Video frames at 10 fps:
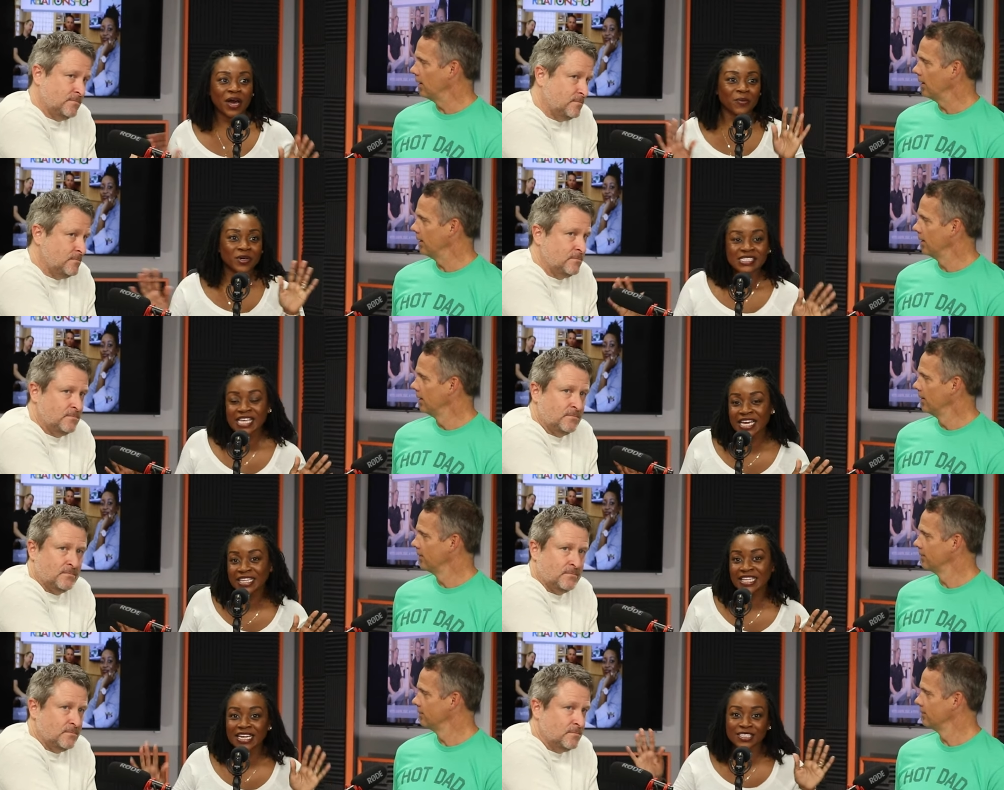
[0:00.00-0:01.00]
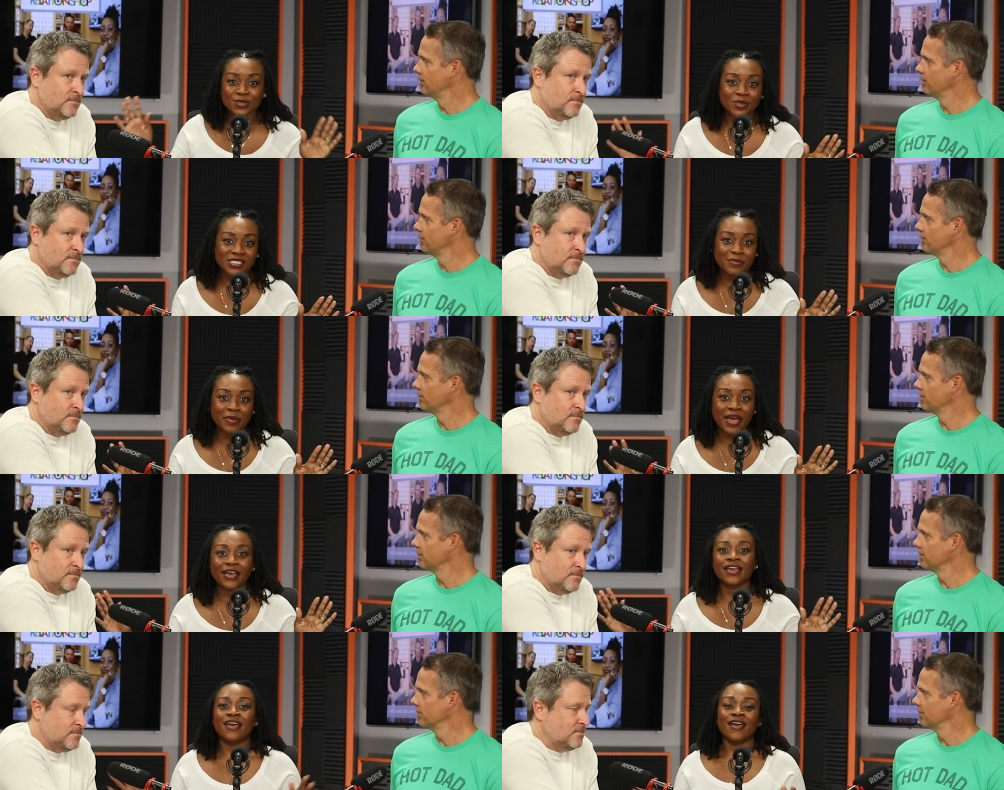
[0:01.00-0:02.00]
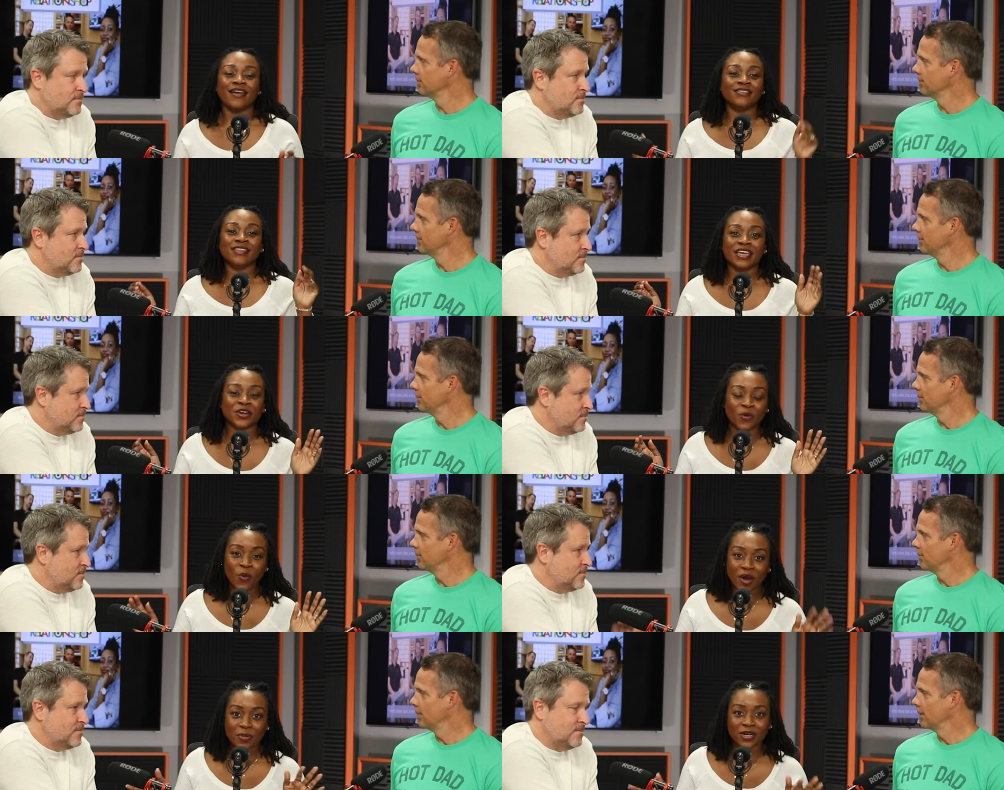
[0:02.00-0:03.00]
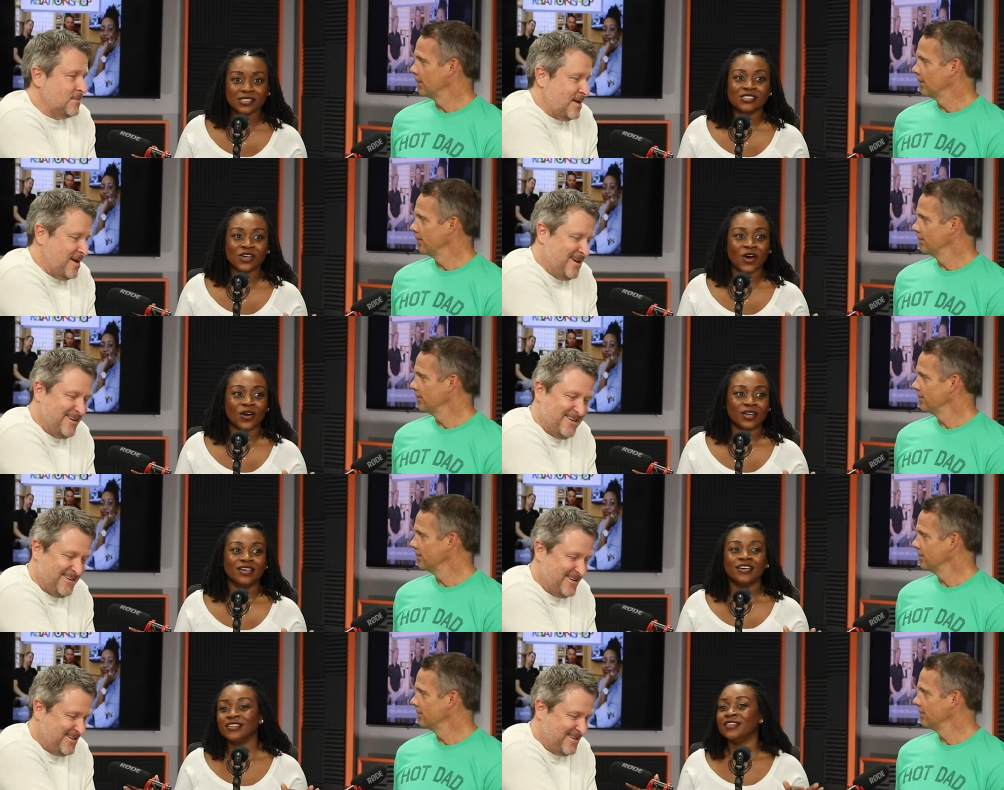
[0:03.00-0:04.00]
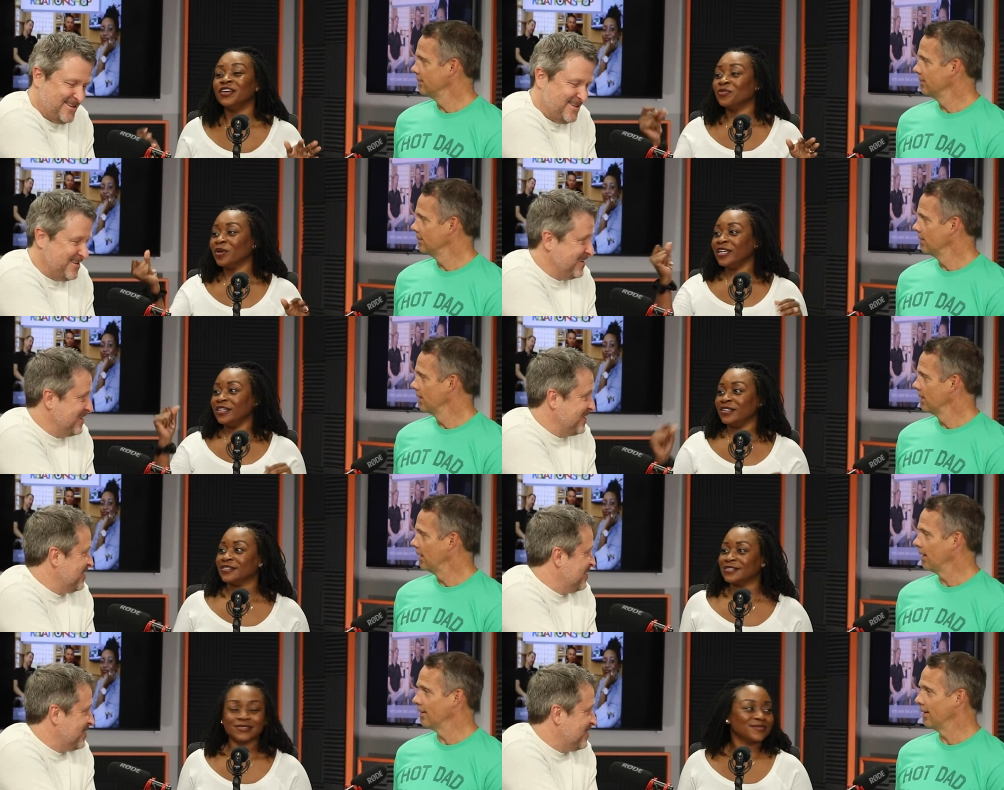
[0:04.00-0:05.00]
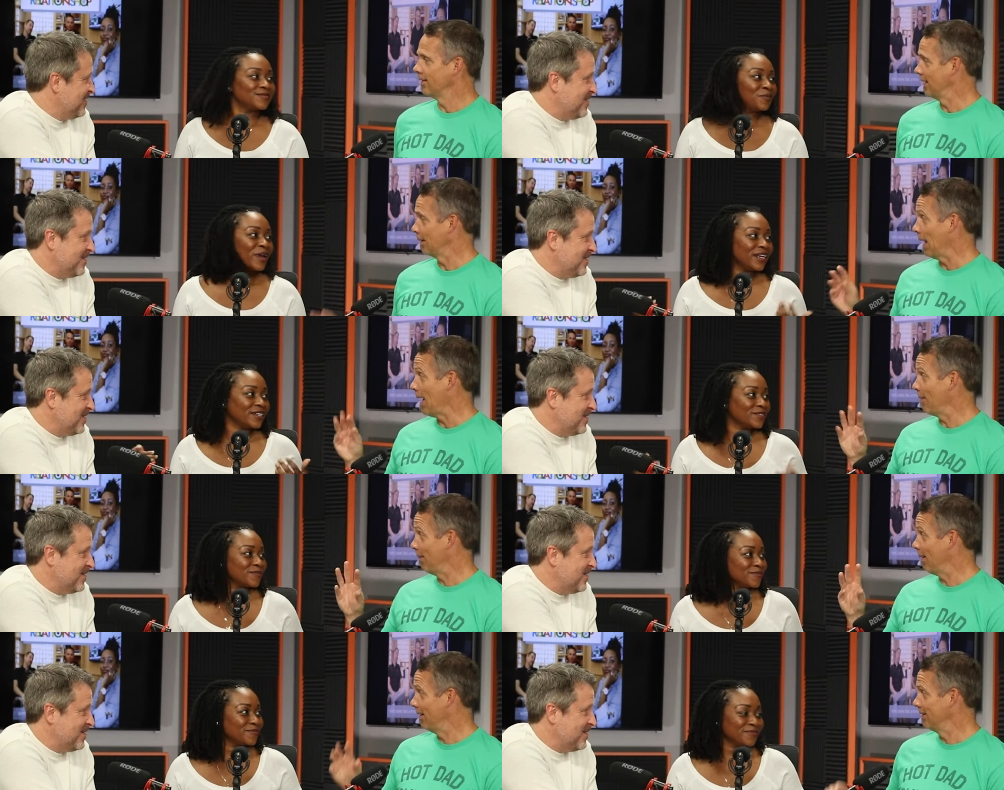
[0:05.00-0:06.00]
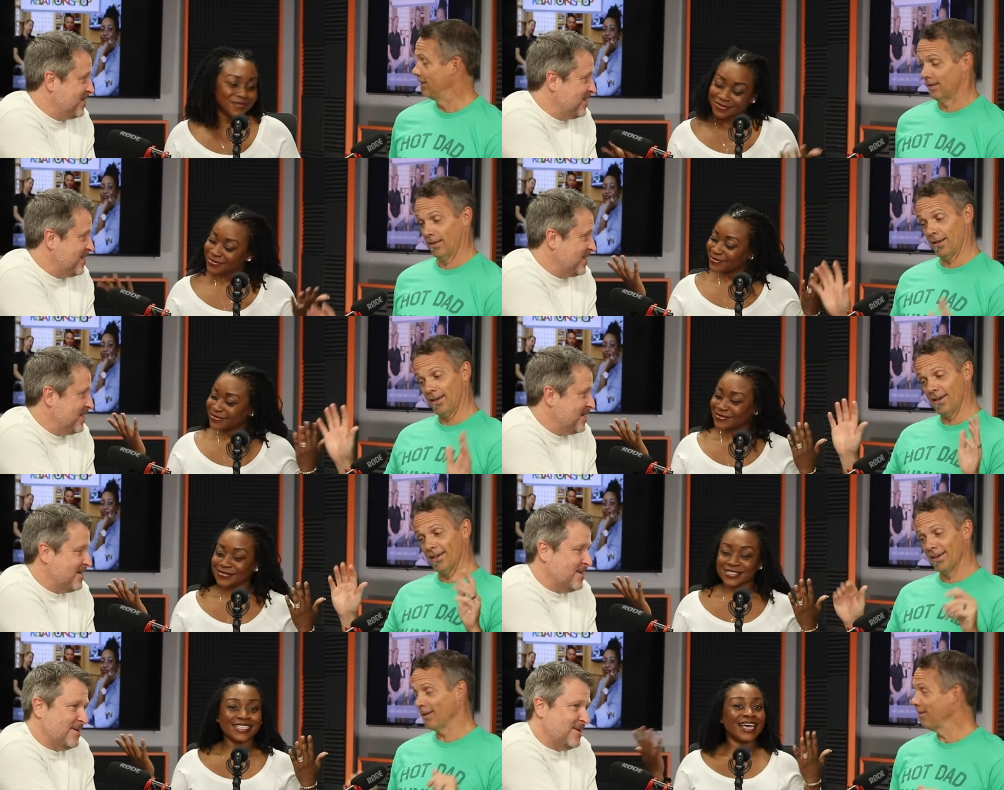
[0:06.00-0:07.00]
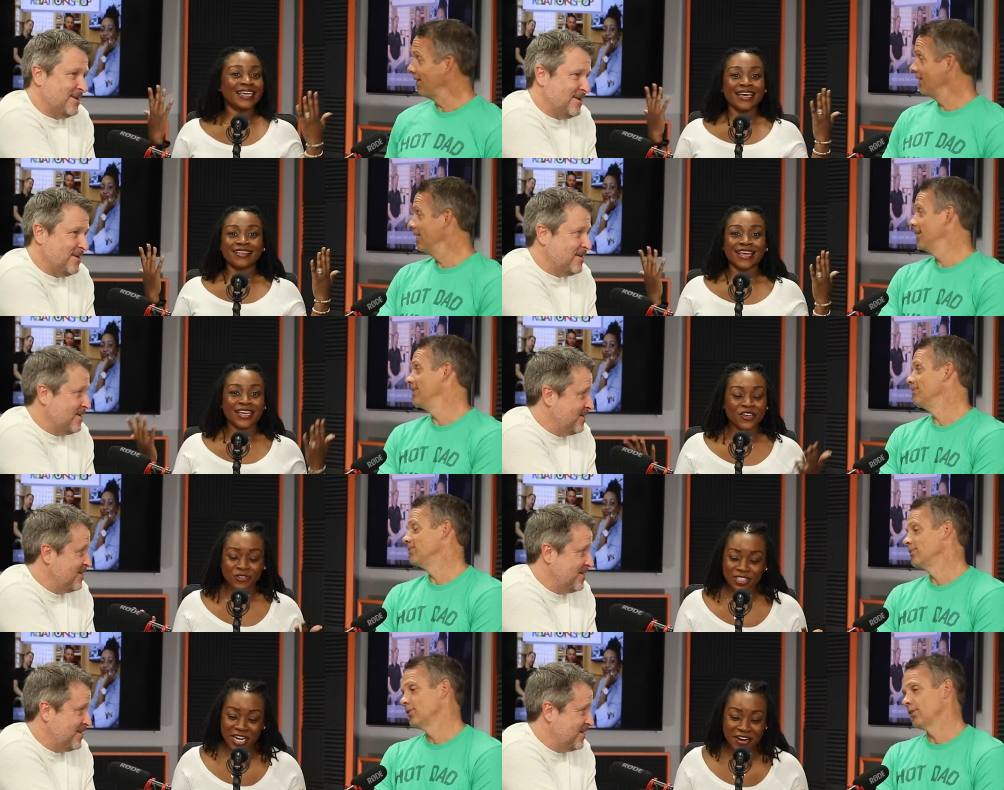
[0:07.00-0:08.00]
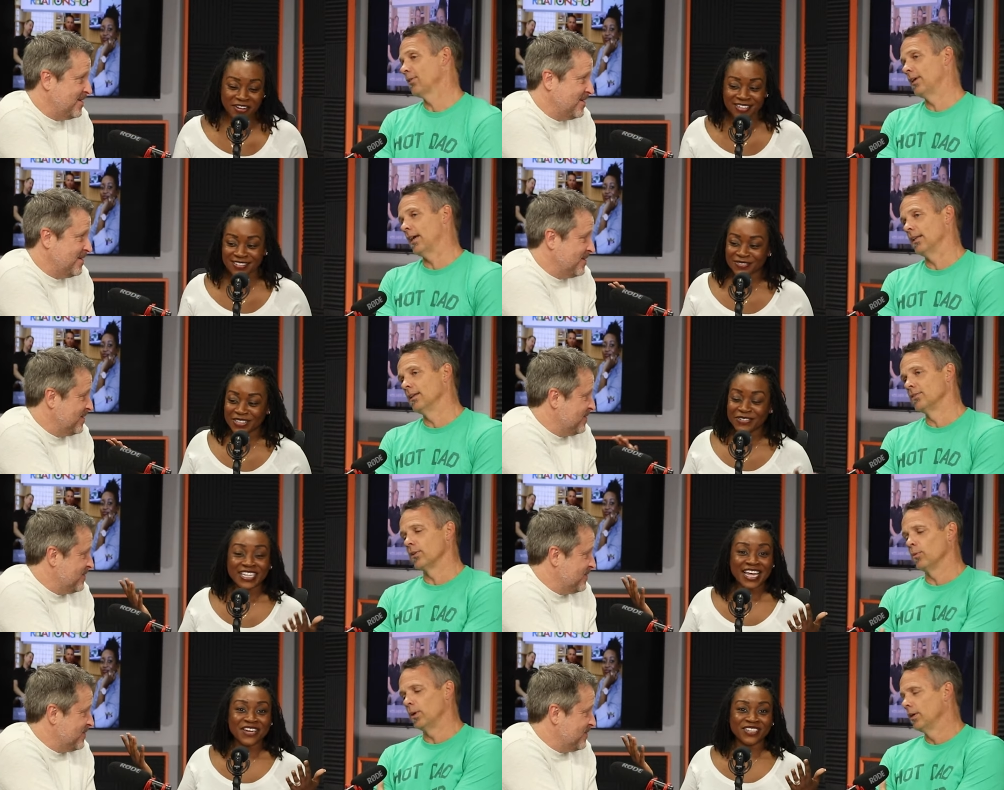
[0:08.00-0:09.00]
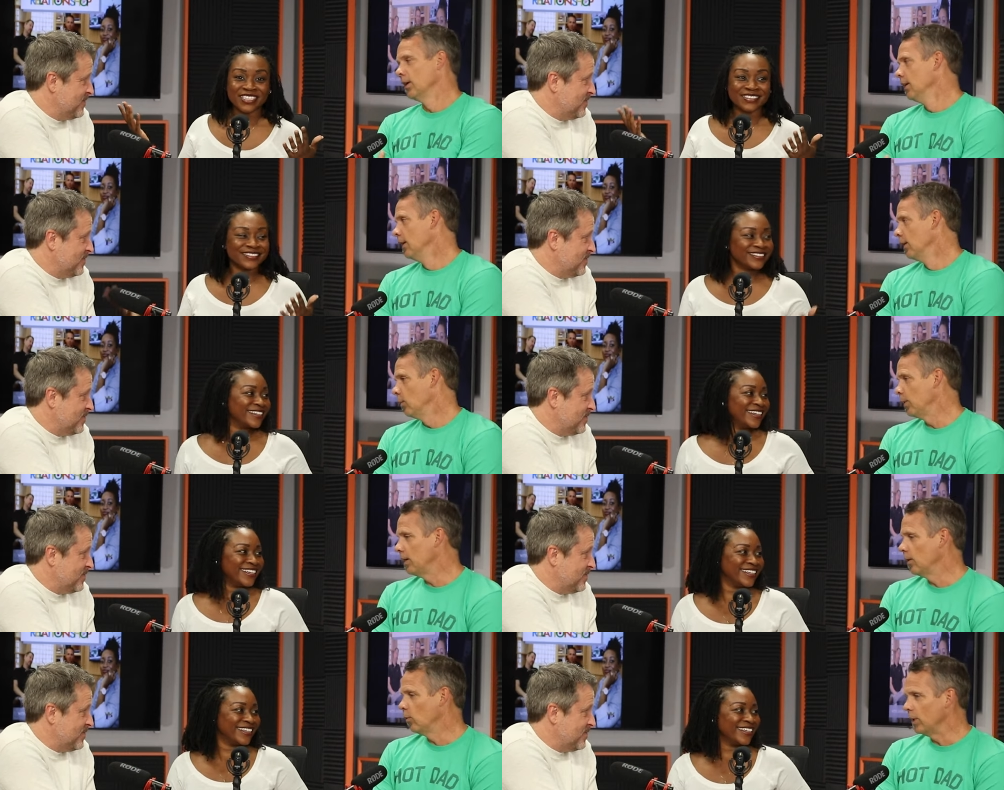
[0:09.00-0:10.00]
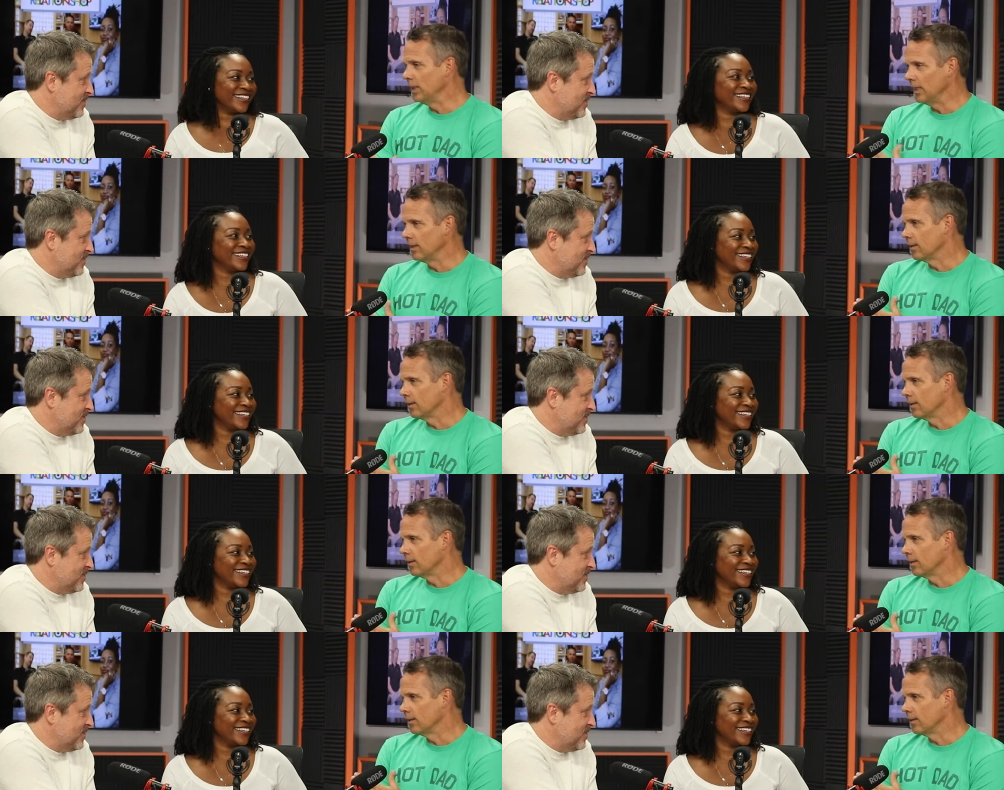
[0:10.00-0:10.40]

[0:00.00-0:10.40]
Speaker 1: I don't want to say anything. I just want to sit back back, and then they hear one person talk. And then they're ready.
Speaker 2: That's they're like, ready. Blah, blah, blah, and you're like, yeah. so,
Speaker 1: yeah thank you for sharing. So, yeah, we, listen, we love we,
Speaker 2: it. we we need